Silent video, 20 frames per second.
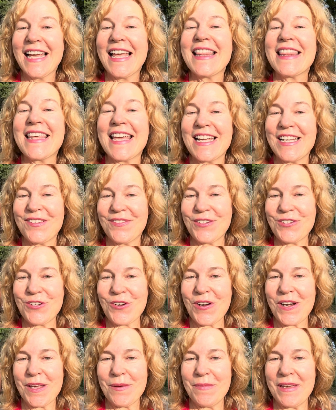Thanks for
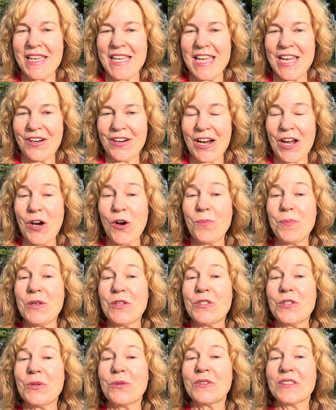joining me here. I hope you do